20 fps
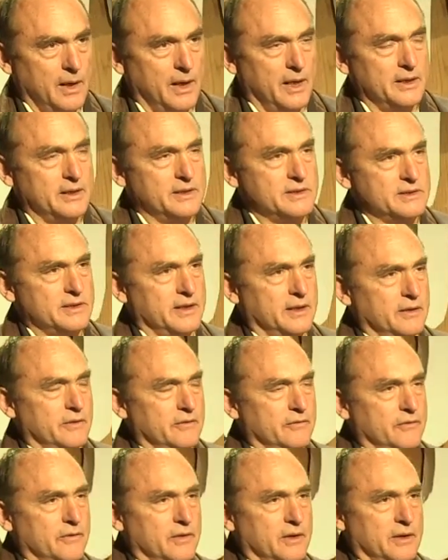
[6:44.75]
And instead
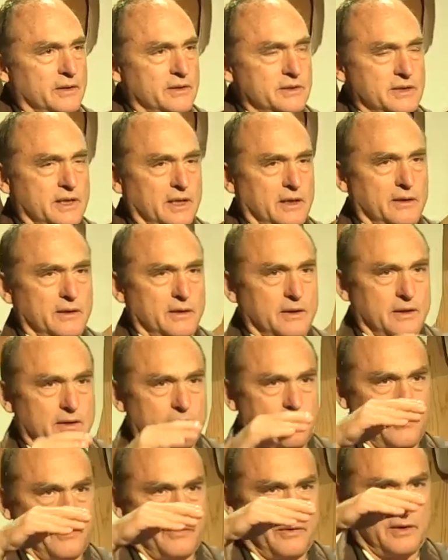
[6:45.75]
of uh, telling
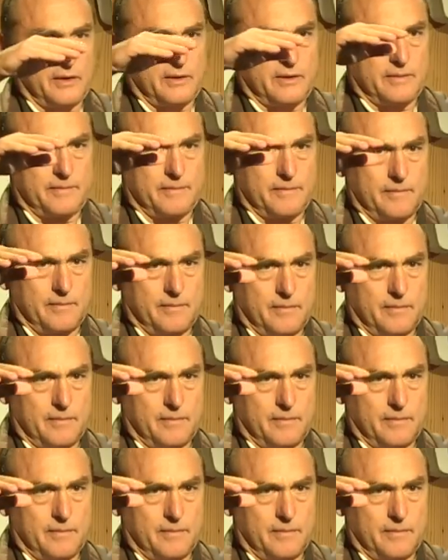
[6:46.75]
everything,